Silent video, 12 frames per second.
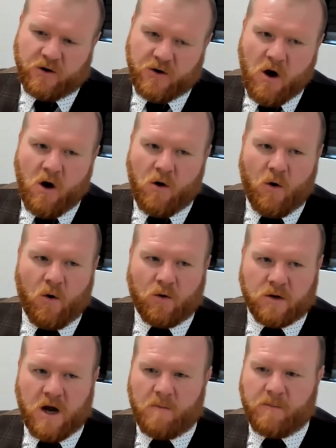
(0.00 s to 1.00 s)
Not all
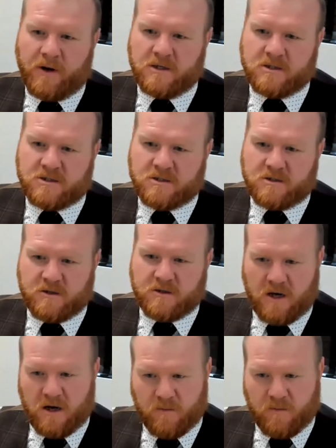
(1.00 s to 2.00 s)
companies
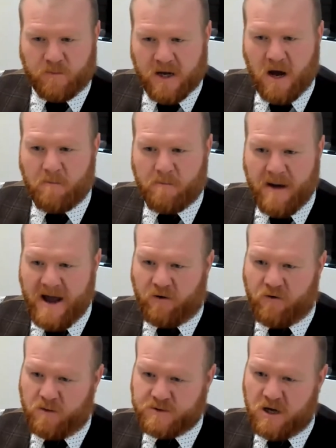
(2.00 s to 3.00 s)
that become
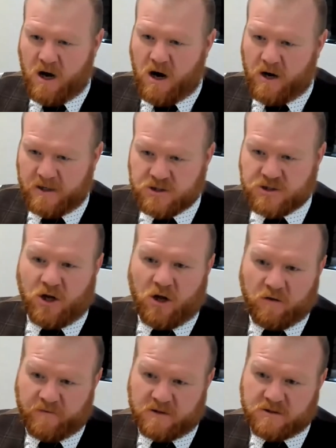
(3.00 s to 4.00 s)
bankrupt are
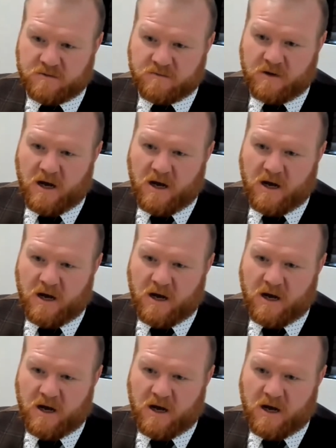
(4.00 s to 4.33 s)
insolvent,